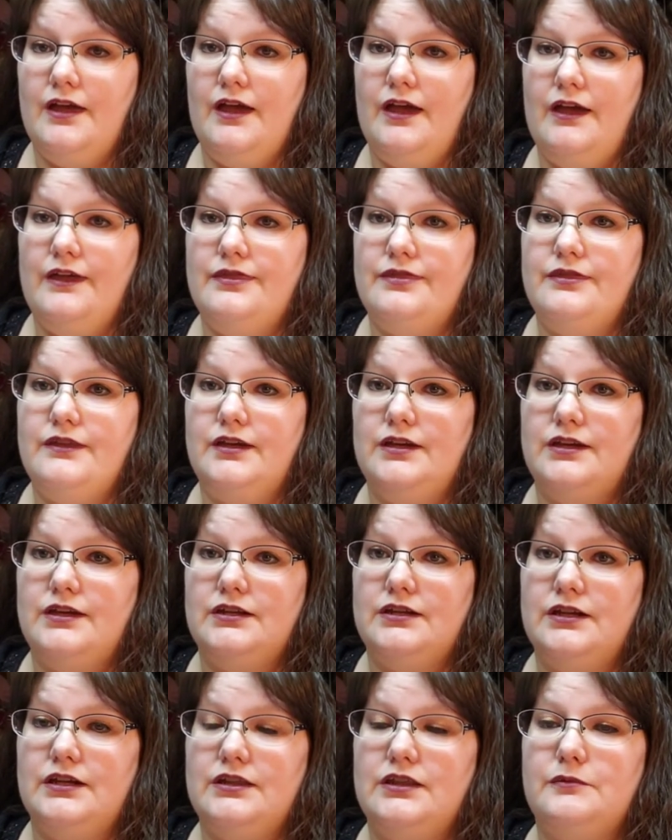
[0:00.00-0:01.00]
And
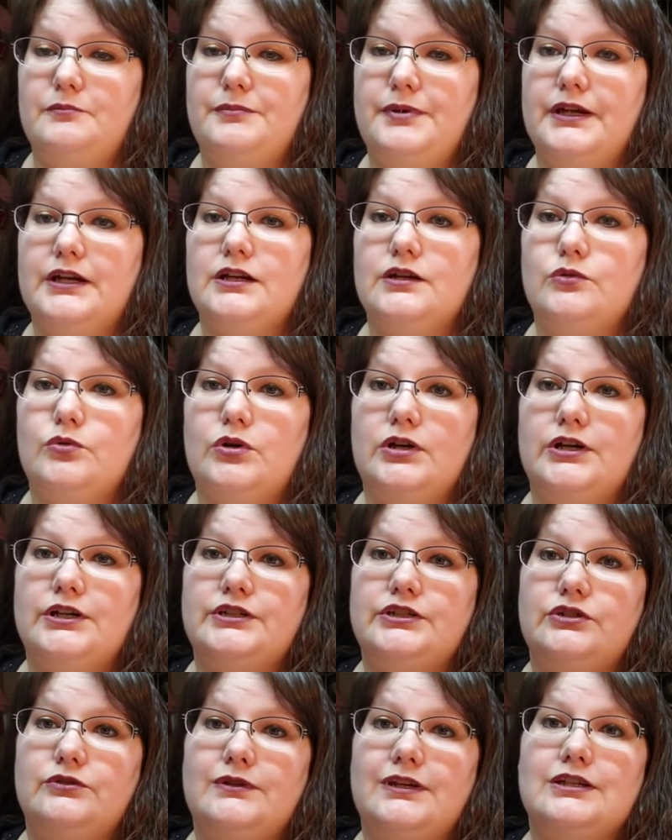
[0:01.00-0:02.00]
then in the bigger one,
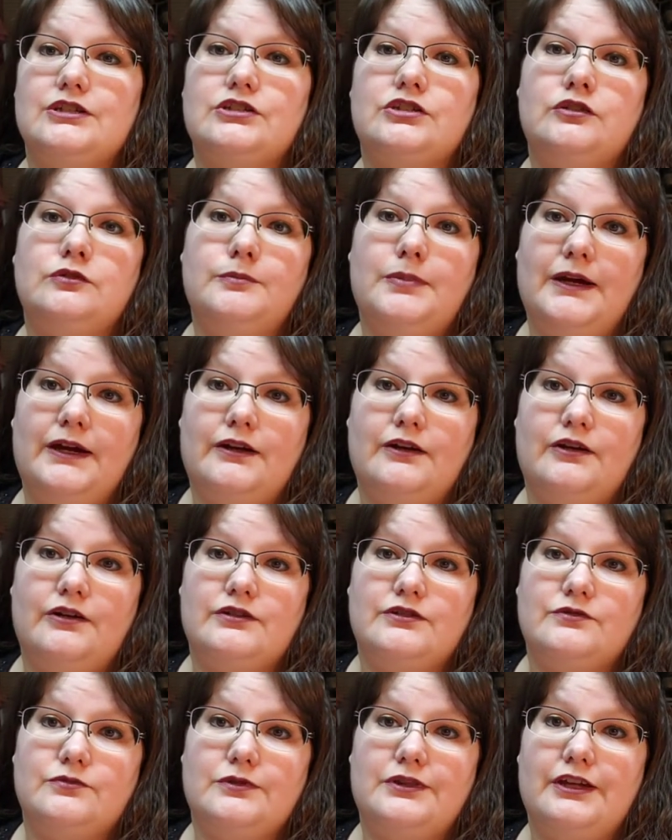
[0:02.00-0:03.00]
you get two
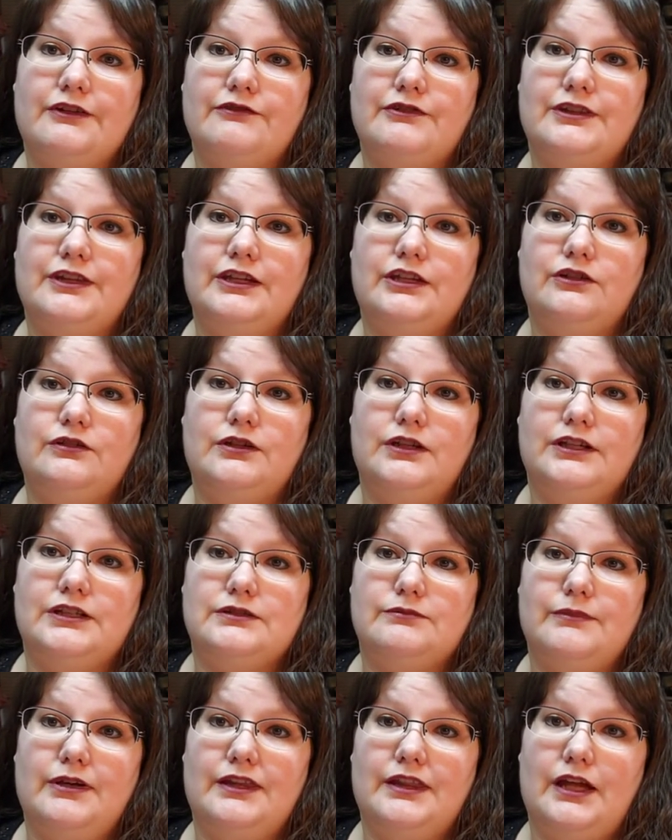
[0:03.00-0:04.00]
patterns with everything you need
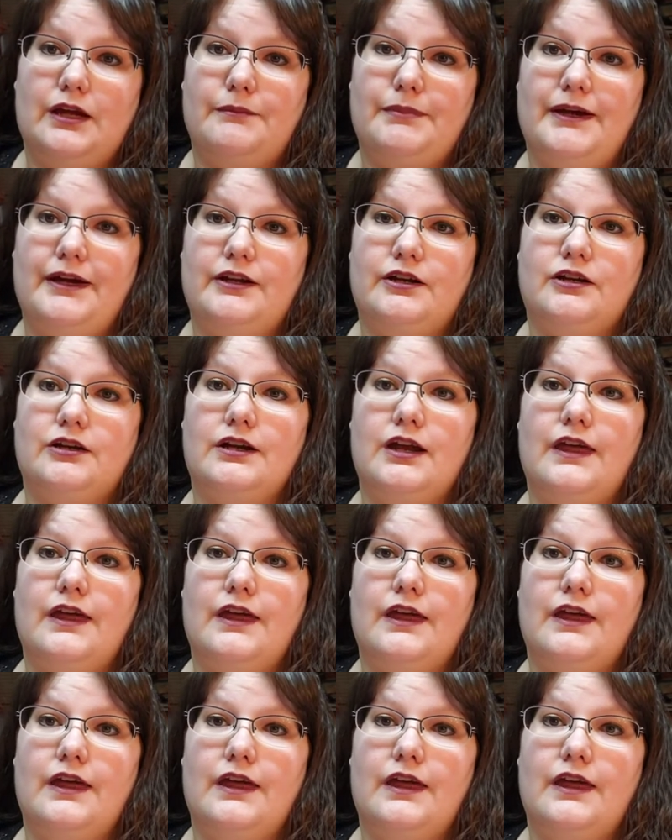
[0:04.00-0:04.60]
to make that pattern.